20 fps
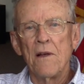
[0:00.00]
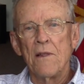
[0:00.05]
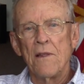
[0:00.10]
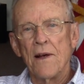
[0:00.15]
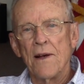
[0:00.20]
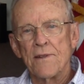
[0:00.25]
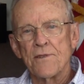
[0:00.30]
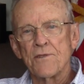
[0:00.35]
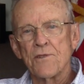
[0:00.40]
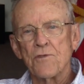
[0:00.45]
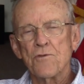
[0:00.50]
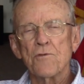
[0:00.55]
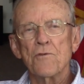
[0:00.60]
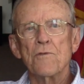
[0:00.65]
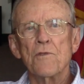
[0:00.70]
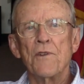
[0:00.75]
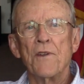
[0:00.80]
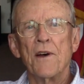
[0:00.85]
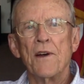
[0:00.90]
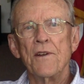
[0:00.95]
that
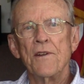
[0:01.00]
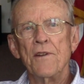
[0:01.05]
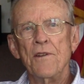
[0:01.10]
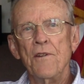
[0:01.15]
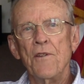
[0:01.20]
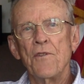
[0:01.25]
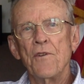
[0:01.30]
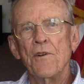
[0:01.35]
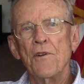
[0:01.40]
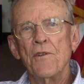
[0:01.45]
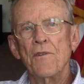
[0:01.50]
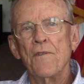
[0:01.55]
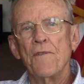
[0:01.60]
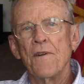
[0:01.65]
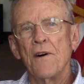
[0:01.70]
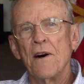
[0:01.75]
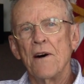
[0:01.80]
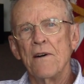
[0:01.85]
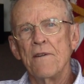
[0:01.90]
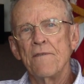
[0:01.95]
school in
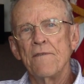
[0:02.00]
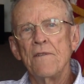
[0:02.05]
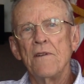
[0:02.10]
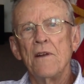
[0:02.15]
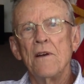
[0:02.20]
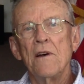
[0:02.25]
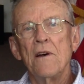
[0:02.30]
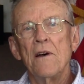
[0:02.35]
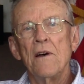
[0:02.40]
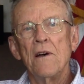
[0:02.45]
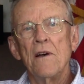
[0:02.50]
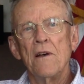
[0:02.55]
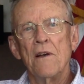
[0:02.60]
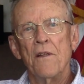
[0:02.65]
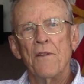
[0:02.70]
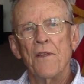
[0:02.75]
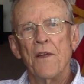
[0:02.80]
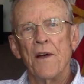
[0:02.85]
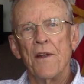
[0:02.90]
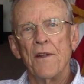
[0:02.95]
1935
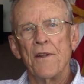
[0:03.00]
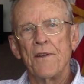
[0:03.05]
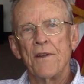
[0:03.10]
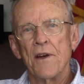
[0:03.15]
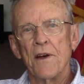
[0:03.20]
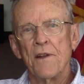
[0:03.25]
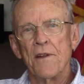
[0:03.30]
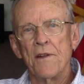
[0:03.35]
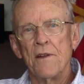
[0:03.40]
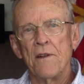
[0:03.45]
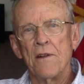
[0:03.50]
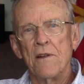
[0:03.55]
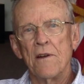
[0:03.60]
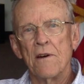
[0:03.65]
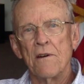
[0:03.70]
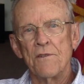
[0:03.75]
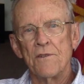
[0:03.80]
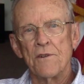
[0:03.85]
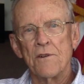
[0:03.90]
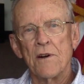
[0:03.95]
and then attended
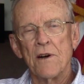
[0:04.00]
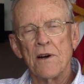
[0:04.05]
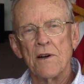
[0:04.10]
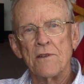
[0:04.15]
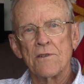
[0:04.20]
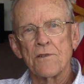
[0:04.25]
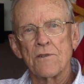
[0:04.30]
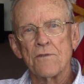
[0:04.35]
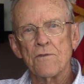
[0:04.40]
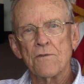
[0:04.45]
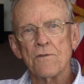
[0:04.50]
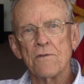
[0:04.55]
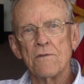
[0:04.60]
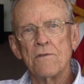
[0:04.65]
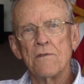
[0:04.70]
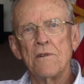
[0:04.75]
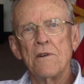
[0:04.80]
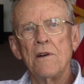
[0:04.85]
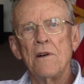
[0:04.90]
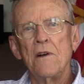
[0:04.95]
Elder High School
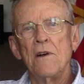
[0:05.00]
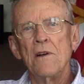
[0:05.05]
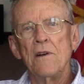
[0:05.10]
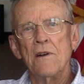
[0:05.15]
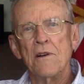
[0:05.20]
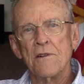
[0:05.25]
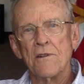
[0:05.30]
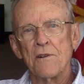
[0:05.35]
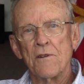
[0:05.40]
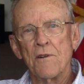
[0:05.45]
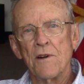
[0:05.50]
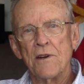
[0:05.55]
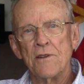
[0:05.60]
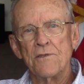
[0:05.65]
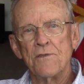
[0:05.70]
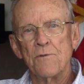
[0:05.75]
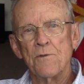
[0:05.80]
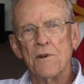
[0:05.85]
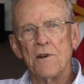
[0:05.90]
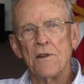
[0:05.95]
and
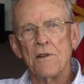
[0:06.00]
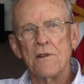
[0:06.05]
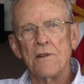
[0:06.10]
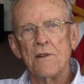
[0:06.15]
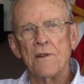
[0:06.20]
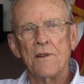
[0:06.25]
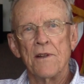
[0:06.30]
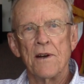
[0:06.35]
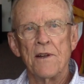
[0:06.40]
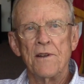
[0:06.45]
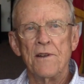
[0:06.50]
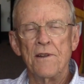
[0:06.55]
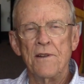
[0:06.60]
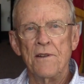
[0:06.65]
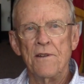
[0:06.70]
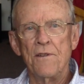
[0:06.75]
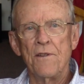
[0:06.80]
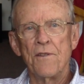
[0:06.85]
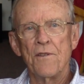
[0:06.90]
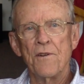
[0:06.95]
graduated in
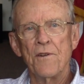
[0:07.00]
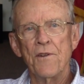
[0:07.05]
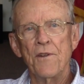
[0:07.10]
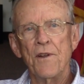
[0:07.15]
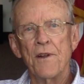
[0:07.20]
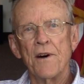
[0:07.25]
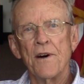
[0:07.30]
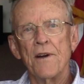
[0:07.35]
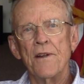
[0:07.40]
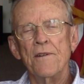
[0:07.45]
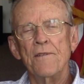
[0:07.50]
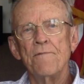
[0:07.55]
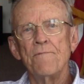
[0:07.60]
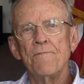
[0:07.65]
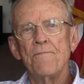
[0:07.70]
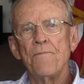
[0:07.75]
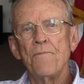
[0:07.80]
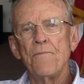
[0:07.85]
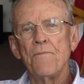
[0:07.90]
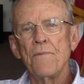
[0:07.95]
1939.
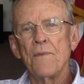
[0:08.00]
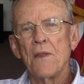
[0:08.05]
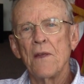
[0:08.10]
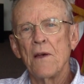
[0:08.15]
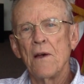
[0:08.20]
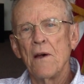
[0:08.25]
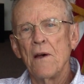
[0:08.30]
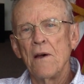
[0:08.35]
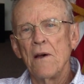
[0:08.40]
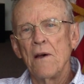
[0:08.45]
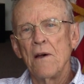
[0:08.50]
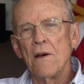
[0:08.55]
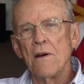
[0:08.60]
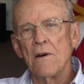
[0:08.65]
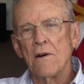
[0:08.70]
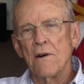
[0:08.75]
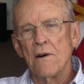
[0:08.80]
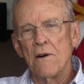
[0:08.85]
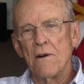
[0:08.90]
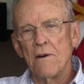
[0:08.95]

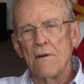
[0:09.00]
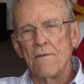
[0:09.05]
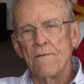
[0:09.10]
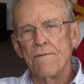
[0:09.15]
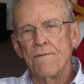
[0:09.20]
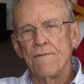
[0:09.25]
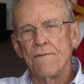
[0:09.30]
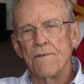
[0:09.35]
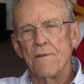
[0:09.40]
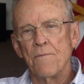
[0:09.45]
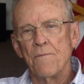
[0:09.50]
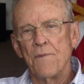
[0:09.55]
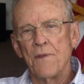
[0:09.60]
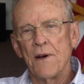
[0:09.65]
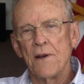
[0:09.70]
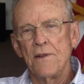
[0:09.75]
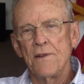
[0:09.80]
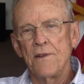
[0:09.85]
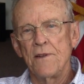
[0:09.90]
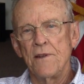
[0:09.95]
Uh, from
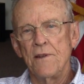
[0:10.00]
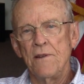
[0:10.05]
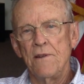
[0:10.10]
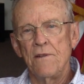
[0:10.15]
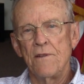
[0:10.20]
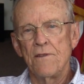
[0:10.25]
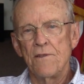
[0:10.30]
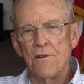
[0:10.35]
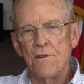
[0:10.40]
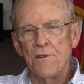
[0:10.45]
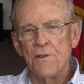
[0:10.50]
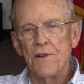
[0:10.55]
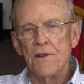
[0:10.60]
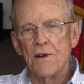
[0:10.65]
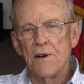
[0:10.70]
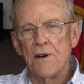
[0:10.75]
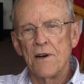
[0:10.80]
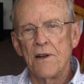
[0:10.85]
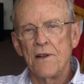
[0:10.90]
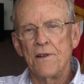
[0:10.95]

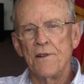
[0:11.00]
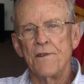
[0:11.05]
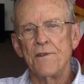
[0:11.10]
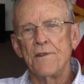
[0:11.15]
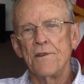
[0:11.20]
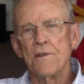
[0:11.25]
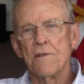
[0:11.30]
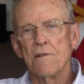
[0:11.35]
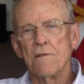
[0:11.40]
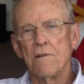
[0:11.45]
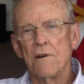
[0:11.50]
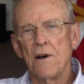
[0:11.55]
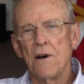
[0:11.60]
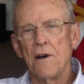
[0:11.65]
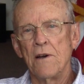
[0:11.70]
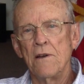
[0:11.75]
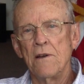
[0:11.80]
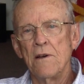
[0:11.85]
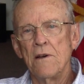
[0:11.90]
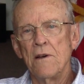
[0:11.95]
1939 until I
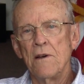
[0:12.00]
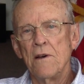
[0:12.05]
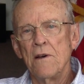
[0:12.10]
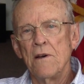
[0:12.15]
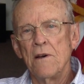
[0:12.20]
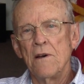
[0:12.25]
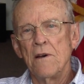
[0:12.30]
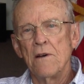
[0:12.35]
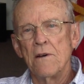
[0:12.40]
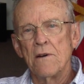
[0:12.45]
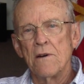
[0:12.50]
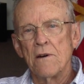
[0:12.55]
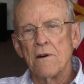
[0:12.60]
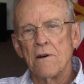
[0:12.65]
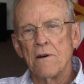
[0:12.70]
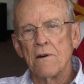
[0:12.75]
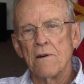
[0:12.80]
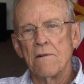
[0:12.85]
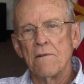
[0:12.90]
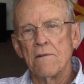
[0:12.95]

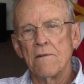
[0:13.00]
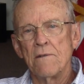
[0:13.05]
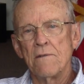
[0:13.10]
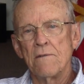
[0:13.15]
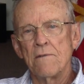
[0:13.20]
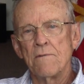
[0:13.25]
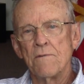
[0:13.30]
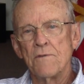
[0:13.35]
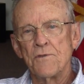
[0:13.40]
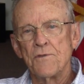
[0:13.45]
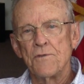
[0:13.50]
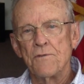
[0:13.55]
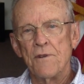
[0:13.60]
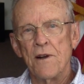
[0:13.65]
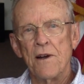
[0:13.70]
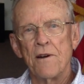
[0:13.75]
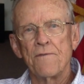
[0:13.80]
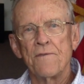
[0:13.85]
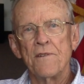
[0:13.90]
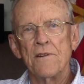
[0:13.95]
uh, was
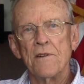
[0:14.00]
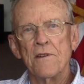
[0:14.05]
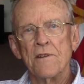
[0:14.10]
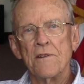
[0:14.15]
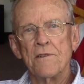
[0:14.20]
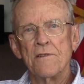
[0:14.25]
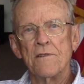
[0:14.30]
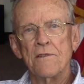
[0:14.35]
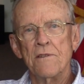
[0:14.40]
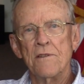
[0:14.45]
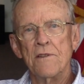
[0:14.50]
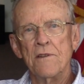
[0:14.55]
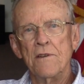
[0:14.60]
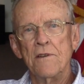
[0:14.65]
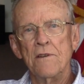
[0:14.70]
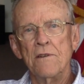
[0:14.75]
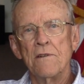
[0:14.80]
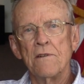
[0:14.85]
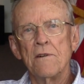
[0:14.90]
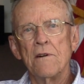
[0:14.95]
drafted into
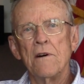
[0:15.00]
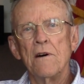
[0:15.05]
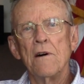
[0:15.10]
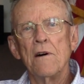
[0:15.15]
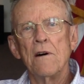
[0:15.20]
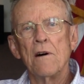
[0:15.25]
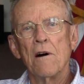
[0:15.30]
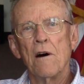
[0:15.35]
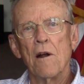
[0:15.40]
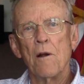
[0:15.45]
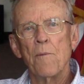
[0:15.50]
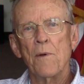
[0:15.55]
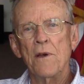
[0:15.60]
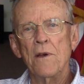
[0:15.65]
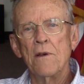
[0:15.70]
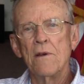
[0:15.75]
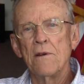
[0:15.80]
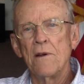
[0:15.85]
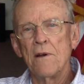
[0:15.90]
the Army